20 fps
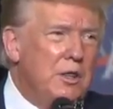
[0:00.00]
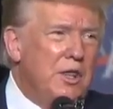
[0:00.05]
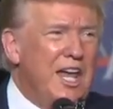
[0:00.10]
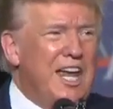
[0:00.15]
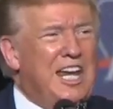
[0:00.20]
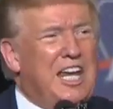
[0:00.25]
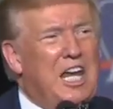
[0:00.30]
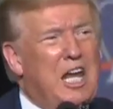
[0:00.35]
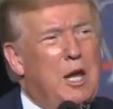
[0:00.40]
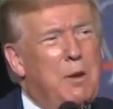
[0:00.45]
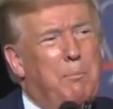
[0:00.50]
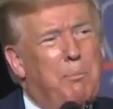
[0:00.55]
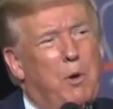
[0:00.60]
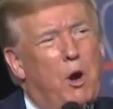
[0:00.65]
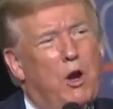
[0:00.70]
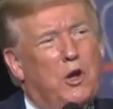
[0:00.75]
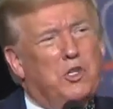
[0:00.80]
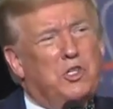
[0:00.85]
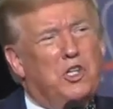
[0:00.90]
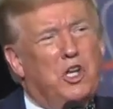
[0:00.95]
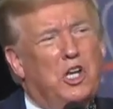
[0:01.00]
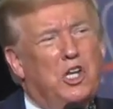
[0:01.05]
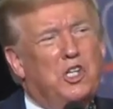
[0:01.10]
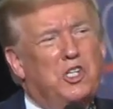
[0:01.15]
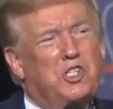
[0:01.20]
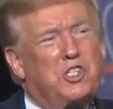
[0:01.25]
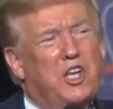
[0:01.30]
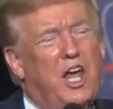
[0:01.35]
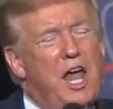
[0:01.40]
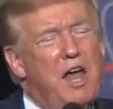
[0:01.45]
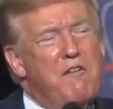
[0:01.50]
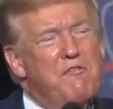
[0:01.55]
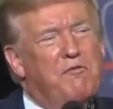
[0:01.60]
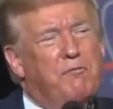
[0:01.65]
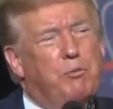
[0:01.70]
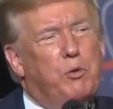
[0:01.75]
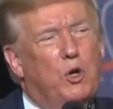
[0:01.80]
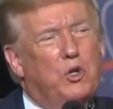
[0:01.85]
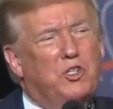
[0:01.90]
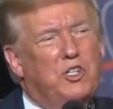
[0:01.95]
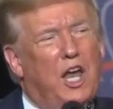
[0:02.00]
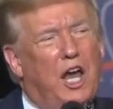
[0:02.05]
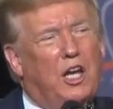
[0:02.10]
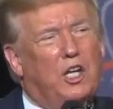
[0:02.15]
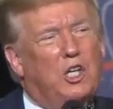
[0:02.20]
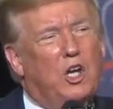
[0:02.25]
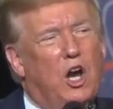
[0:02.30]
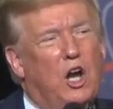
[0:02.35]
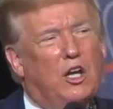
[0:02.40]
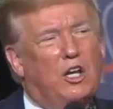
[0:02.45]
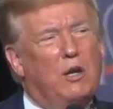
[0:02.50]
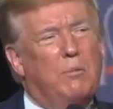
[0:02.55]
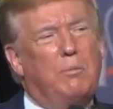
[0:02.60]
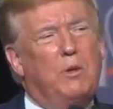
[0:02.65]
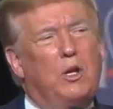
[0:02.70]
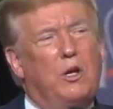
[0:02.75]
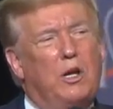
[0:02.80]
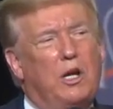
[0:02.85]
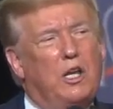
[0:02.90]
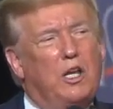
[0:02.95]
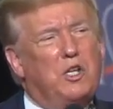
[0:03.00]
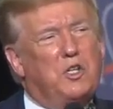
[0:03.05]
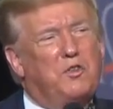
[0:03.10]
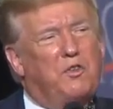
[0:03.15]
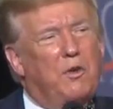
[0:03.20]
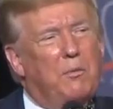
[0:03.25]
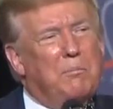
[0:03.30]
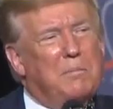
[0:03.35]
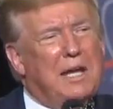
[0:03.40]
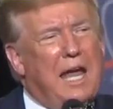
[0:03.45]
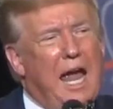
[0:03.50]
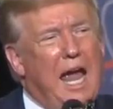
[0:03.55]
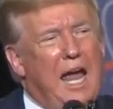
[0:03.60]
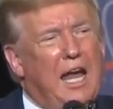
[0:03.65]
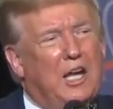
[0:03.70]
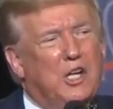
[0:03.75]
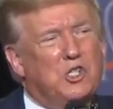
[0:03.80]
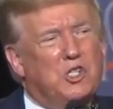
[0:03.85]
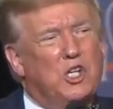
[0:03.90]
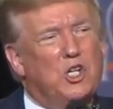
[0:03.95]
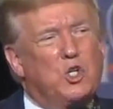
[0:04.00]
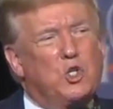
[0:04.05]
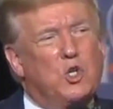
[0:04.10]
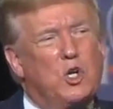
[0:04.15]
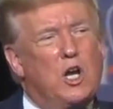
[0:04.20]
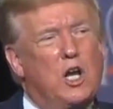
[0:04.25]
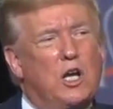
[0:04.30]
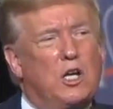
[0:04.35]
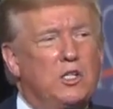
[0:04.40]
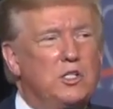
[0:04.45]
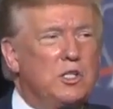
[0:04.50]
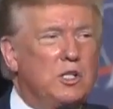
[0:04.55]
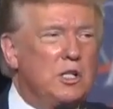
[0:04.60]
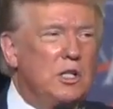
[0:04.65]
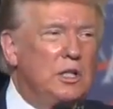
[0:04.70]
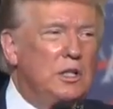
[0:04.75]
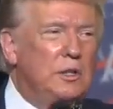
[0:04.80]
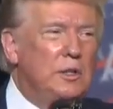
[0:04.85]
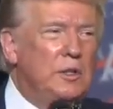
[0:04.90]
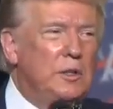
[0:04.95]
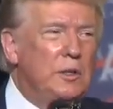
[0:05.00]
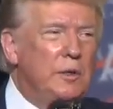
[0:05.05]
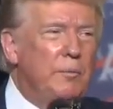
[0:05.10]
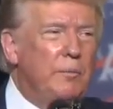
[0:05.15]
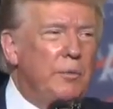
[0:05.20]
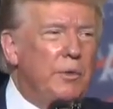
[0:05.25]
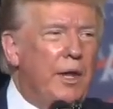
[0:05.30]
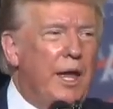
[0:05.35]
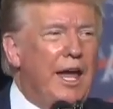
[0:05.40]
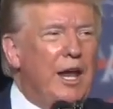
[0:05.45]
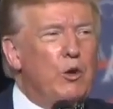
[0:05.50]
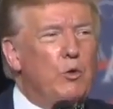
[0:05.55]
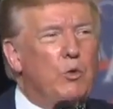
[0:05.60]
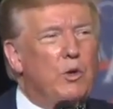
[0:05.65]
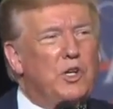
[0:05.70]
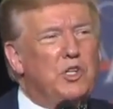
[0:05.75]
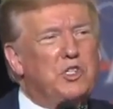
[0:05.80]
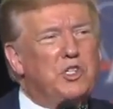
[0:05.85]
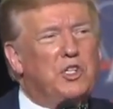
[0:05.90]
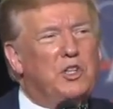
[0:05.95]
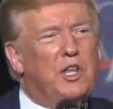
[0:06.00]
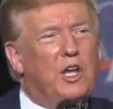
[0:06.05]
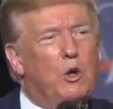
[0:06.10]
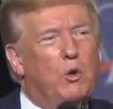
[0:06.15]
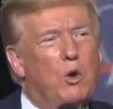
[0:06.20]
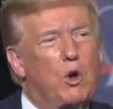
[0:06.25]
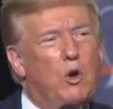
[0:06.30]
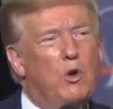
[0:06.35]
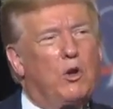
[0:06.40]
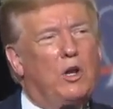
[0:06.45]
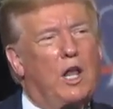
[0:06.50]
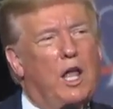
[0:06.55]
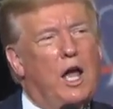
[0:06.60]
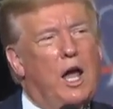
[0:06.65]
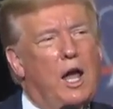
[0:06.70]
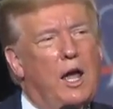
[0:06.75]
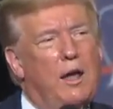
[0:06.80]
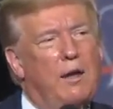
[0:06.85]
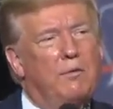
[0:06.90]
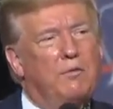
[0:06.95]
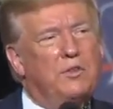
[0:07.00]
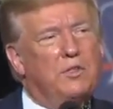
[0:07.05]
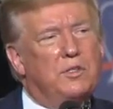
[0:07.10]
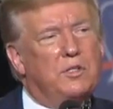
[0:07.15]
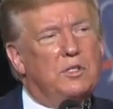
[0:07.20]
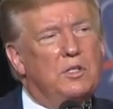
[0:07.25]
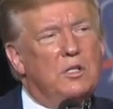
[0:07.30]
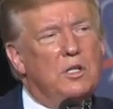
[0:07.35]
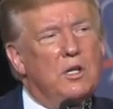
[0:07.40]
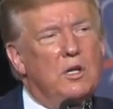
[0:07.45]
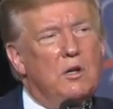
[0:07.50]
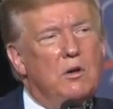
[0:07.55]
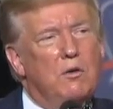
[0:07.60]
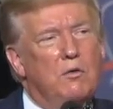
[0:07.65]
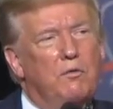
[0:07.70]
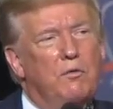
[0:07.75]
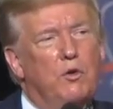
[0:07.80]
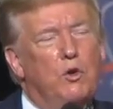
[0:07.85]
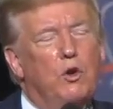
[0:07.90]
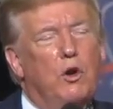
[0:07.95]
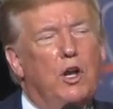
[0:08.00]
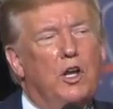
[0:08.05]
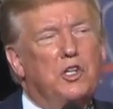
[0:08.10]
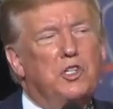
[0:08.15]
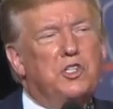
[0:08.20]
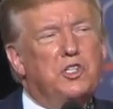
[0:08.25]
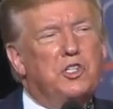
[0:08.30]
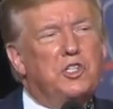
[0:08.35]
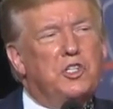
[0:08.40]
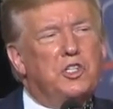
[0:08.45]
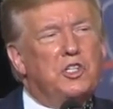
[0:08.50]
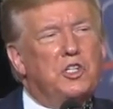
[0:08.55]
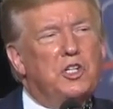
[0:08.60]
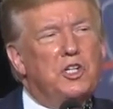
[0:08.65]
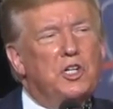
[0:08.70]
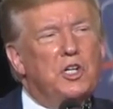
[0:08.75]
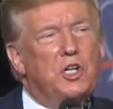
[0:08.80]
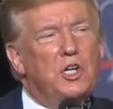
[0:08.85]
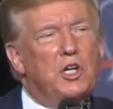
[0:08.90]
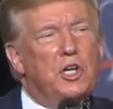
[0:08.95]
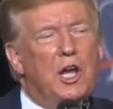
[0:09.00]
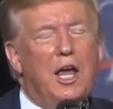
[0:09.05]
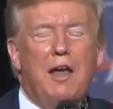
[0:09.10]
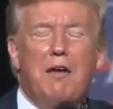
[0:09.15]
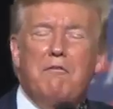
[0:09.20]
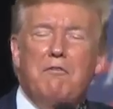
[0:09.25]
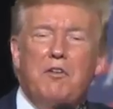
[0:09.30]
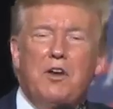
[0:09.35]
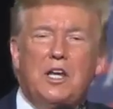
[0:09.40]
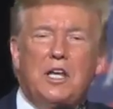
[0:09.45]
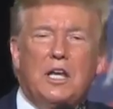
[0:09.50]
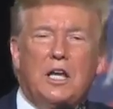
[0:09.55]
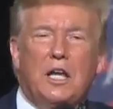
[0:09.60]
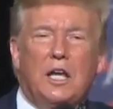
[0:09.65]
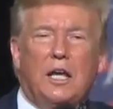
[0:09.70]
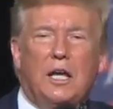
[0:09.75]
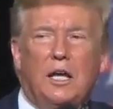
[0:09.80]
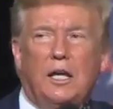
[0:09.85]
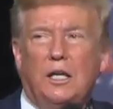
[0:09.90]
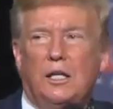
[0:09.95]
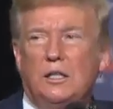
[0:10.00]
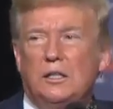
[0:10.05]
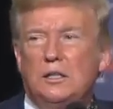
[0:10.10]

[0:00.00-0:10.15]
They keep our cities safe, protect our communities from gangs and drugs, and risk their own lives for us every day.